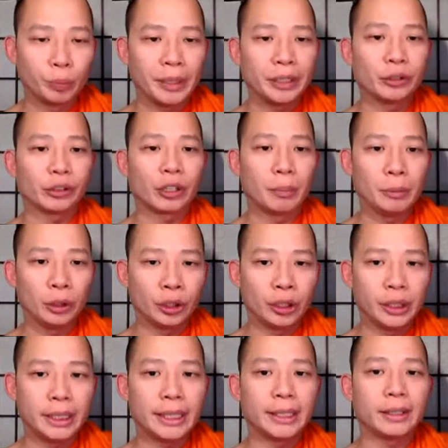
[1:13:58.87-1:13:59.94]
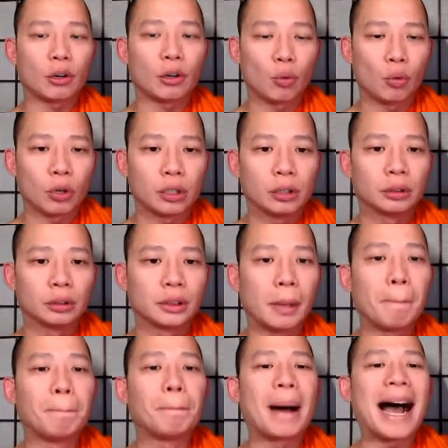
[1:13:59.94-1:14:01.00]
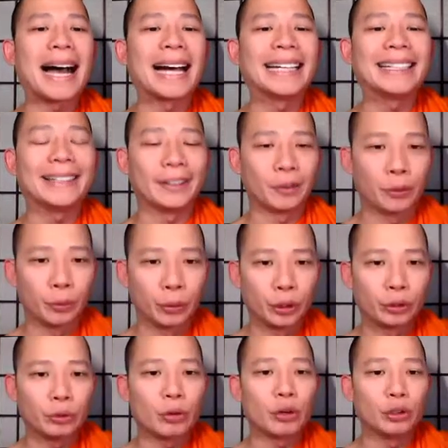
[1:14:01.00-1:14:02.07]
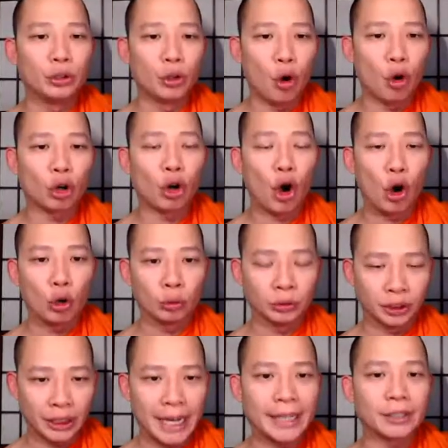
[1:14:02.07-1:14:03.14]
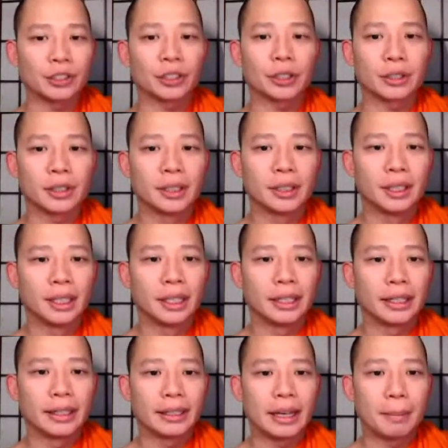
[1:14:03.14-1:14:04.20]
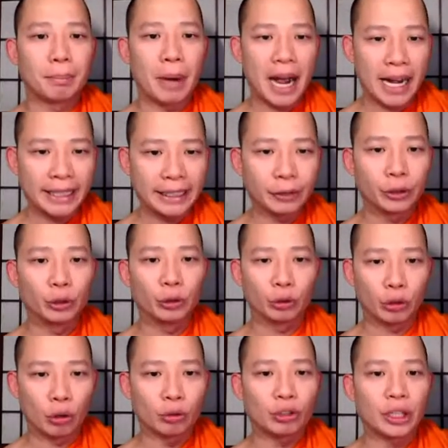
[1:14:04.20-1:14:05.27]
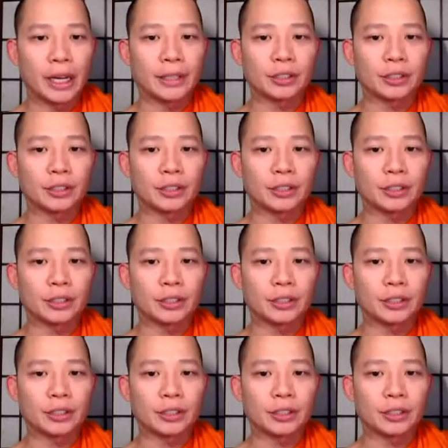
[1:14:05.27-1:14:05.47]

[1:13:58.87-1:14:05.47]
in your community, and in our world by and through your own change. By and through your own change.